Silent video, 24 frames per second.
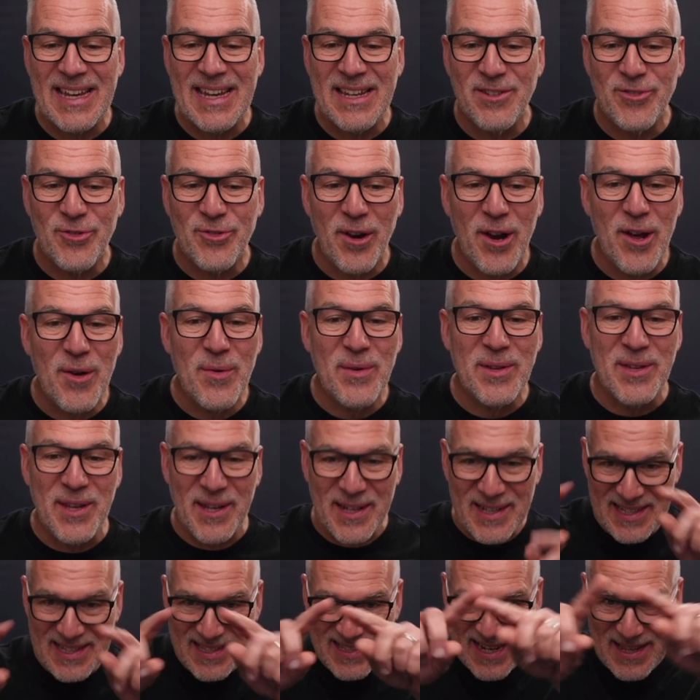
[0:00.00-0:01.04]
intro. You
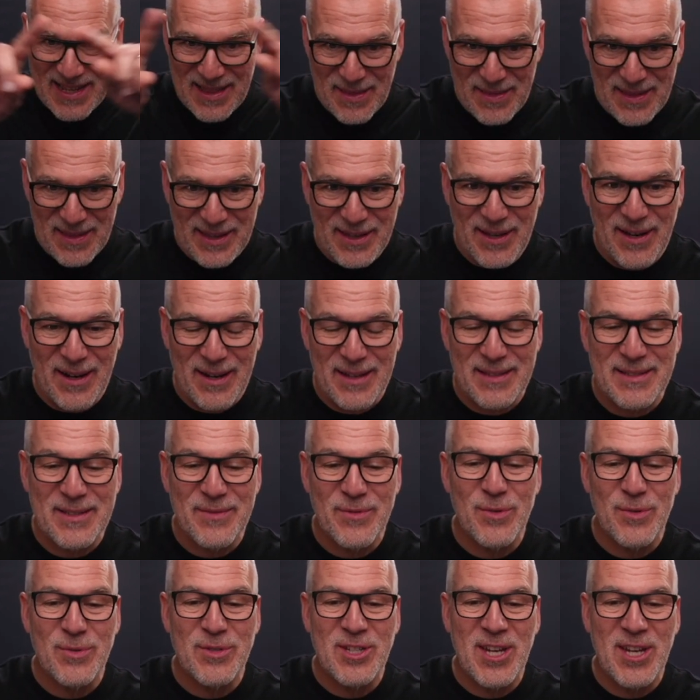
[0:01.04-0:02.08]
can see that the colors have
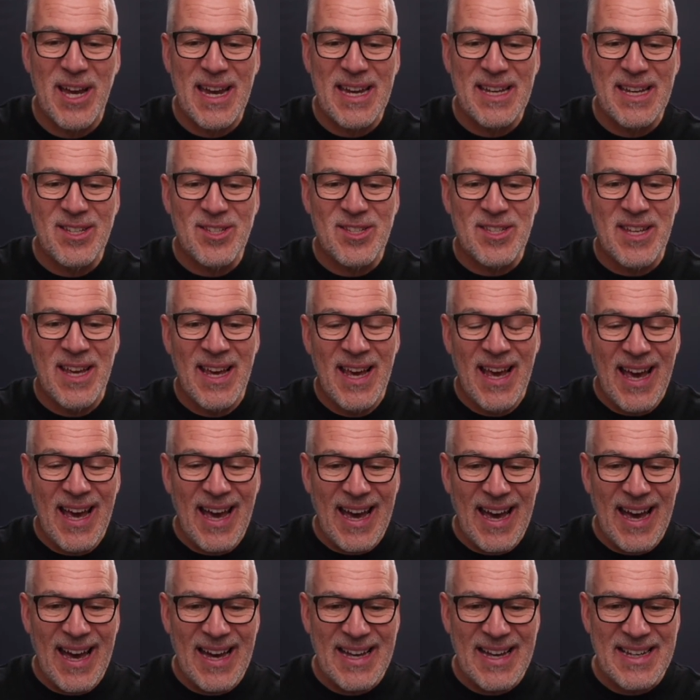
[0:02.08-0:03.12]
all changed.
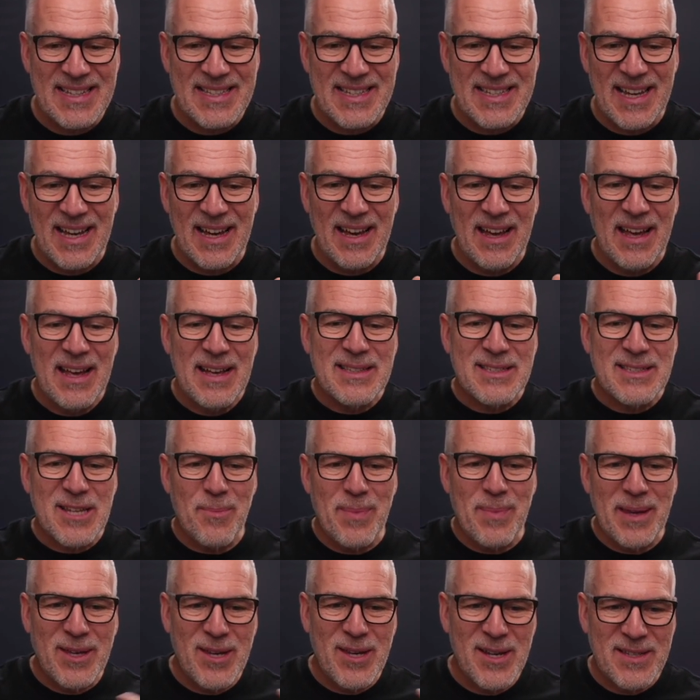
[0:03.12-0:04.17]
And so
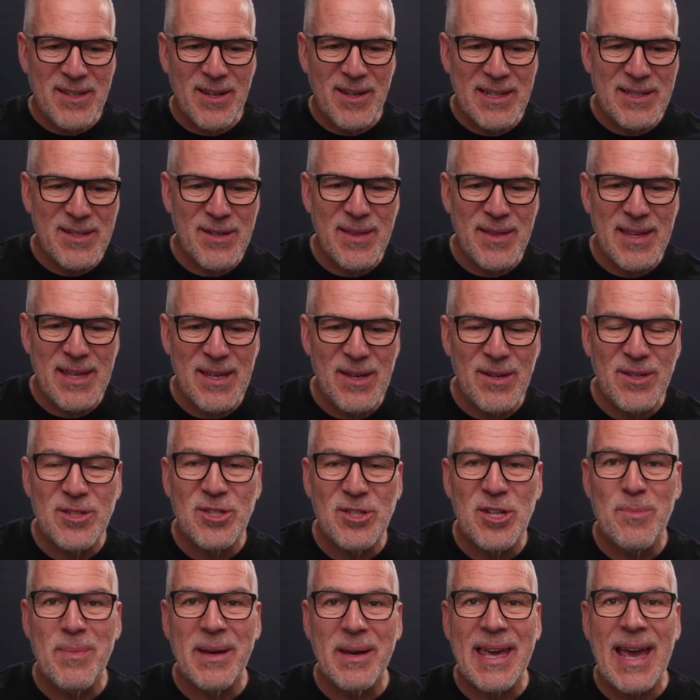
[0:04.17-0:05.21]
because I do the
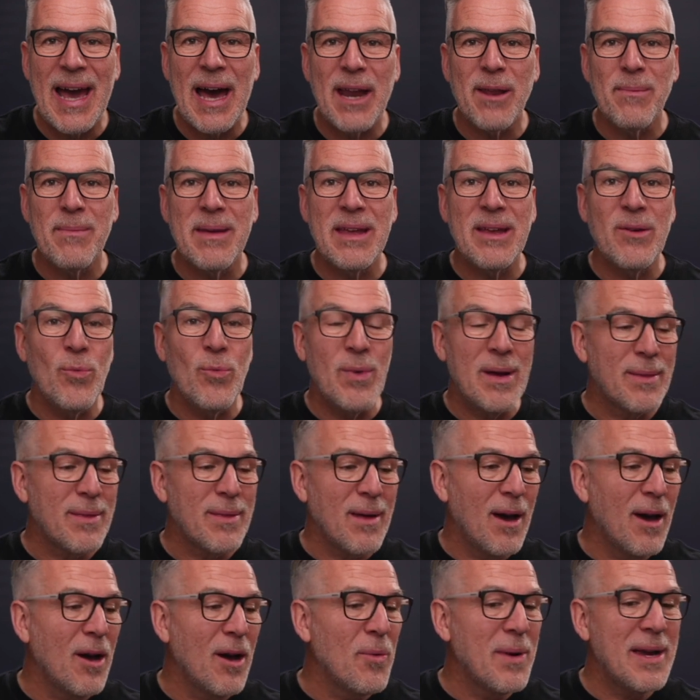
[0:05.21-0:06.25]
YouTube Academy with
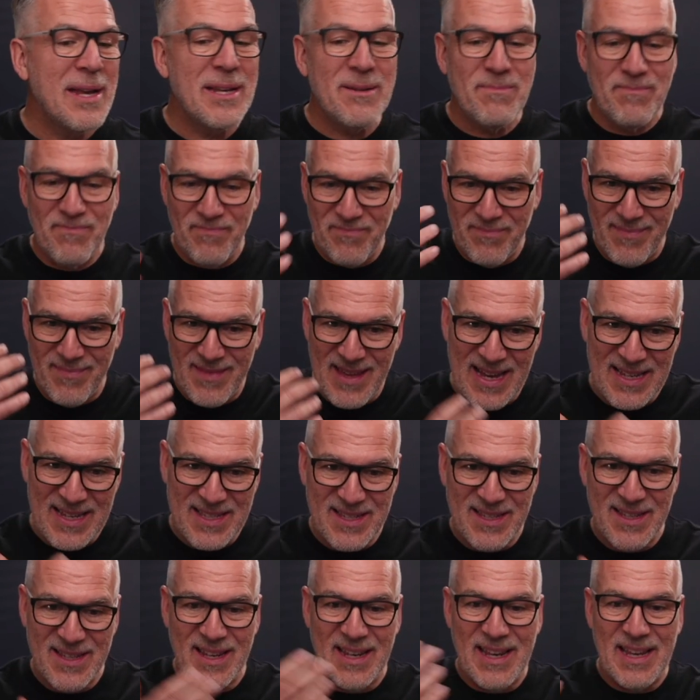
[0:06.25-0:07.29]
Owen,
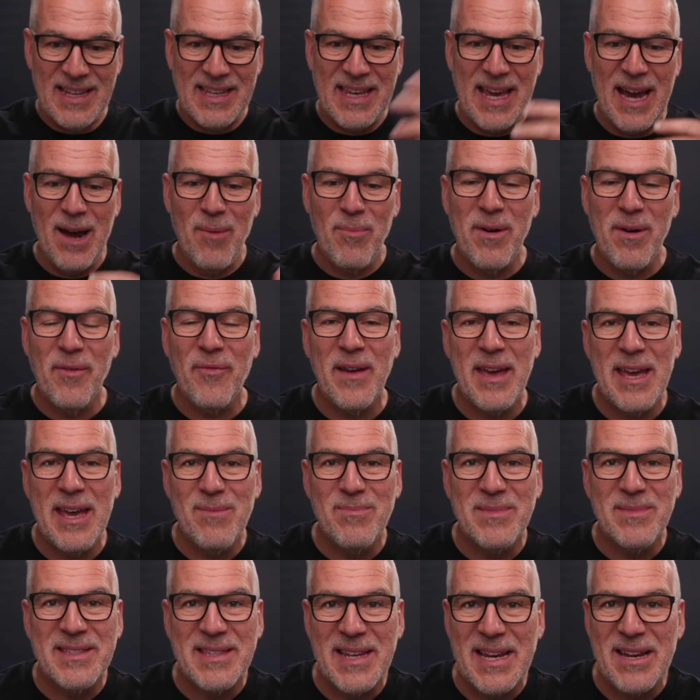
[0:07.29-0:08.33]
there's a camera for
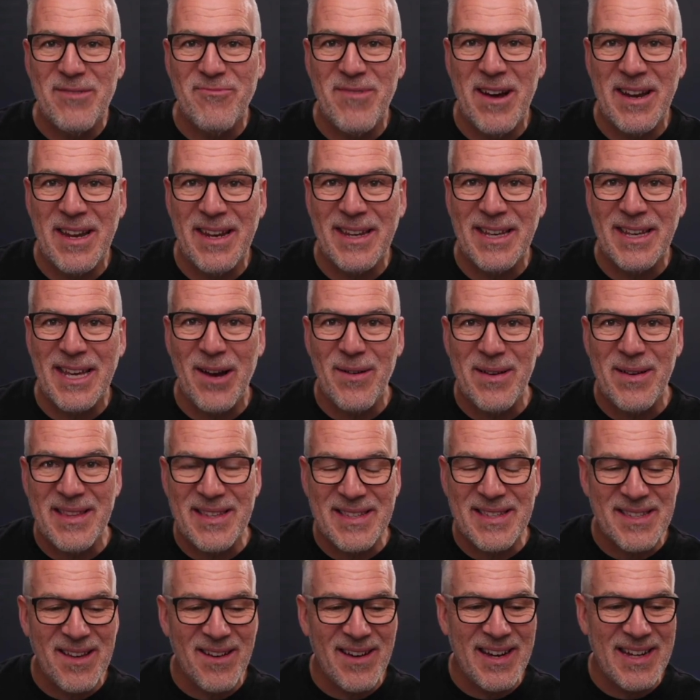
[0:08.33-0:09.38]
him sitting ready to go at the
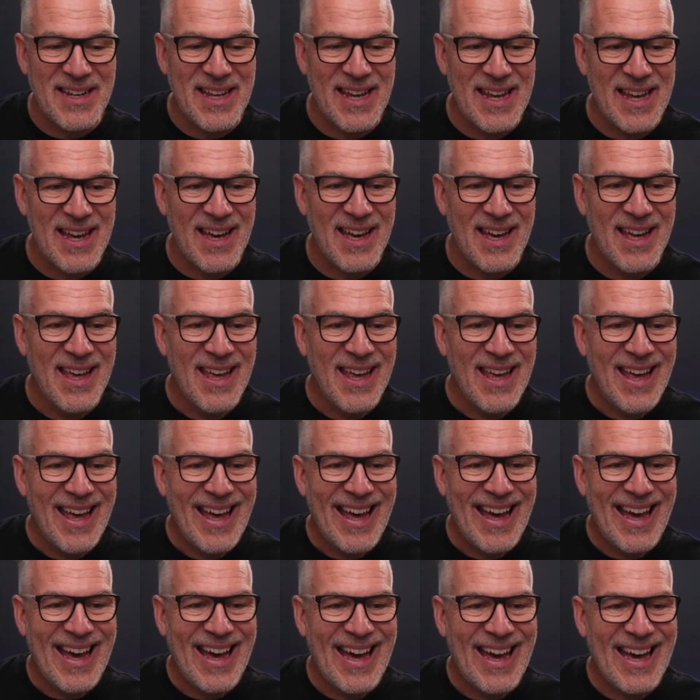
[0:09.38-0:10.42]
side here.
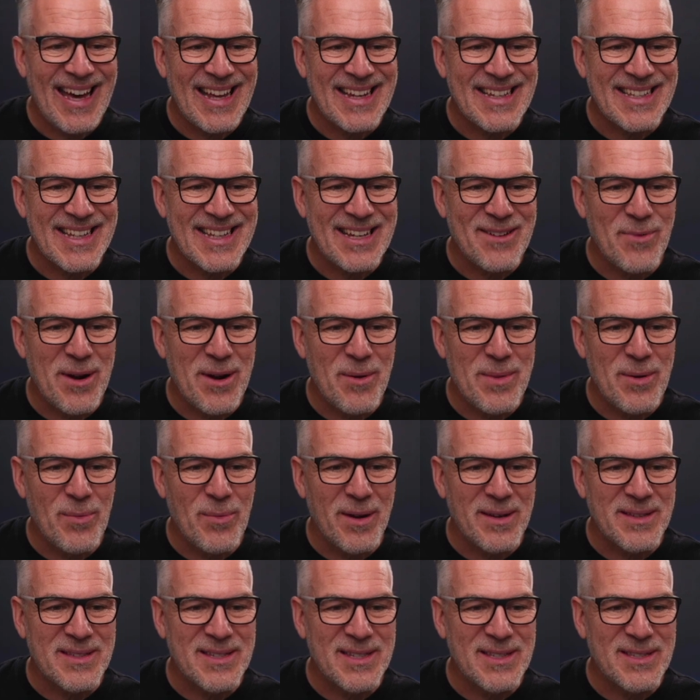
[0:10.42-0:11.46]
And when we
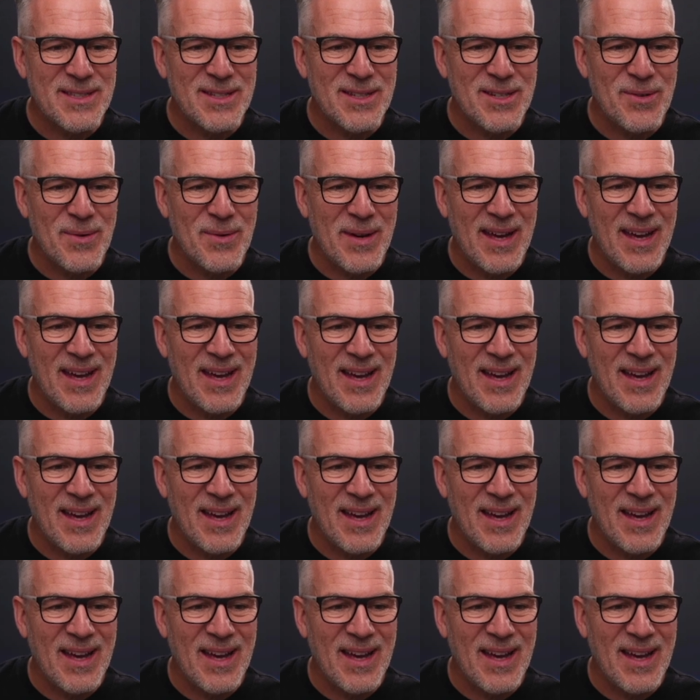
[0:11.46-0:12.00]
want to do,